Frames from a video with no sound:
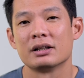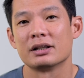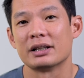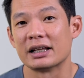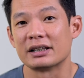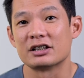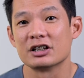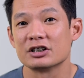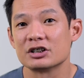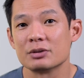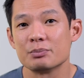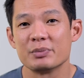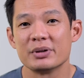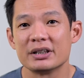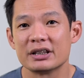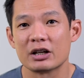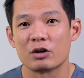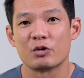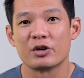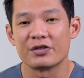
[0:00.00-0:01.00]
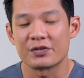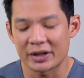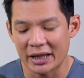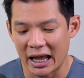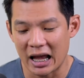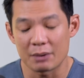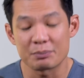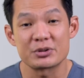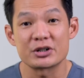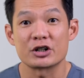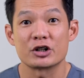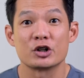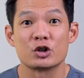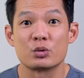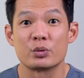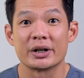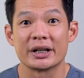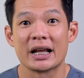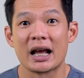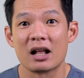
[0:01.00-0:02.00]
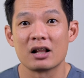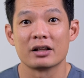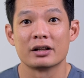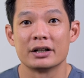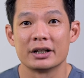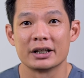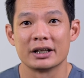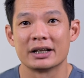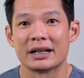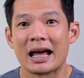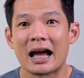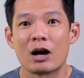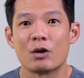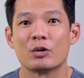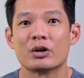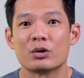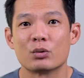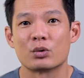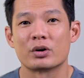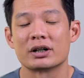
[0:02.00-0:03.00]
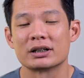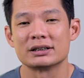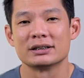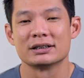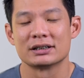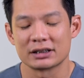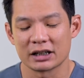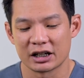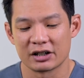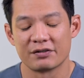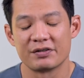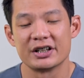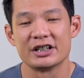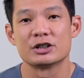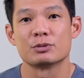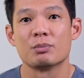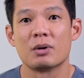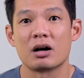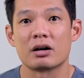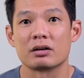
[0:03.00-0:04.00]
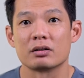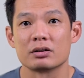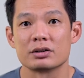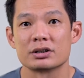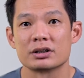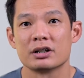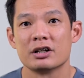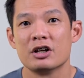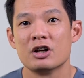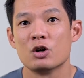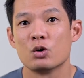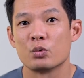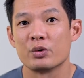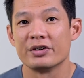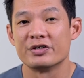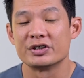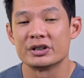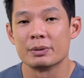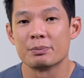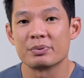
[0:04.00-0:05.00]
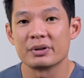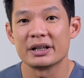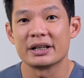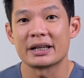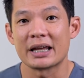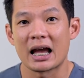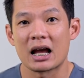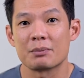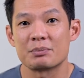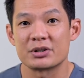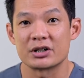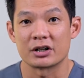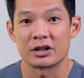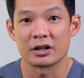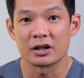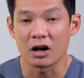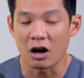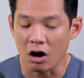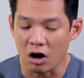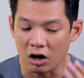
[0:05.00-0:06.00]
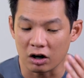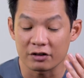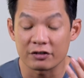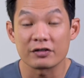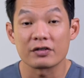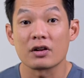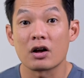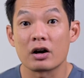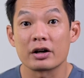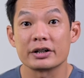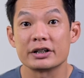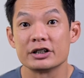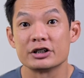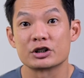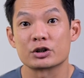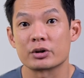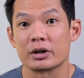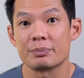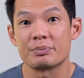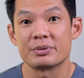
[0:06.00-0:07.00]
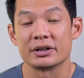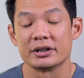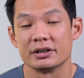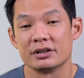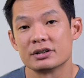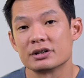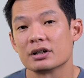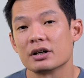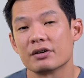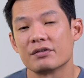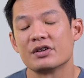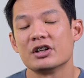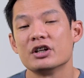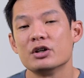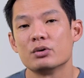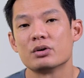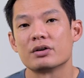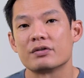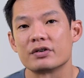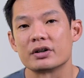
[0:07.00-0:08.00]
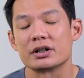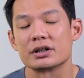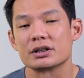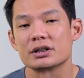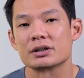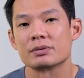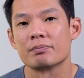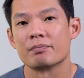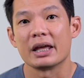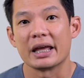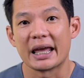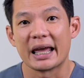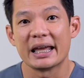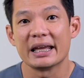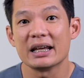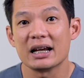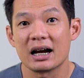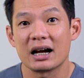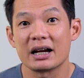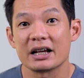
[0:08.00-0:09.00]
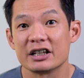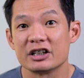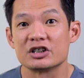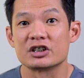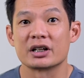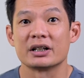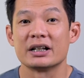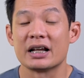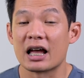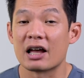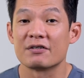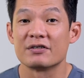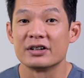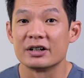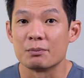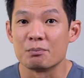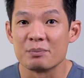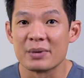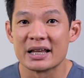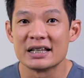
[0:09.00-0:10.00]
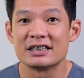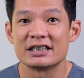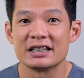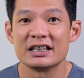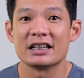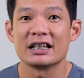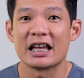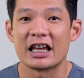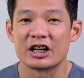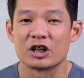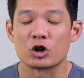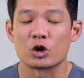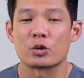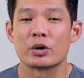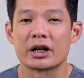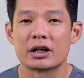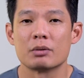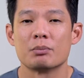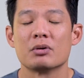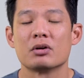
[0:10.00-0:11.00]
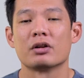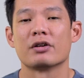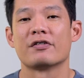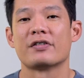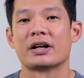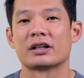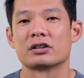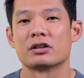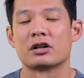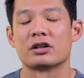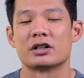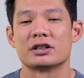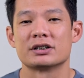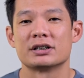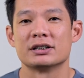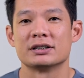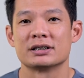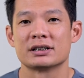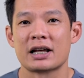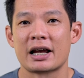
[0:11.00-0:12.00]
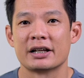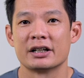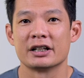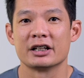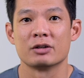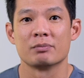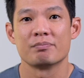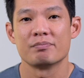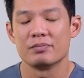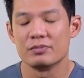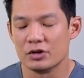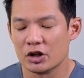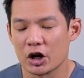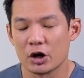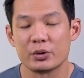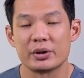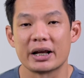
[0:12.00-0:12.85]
That doesn't mean that we've captured reality and how it works inside of these models. We've simply captured our flawed descriptions of the universe. AI is going to have an amazing and incredible effect on our society, no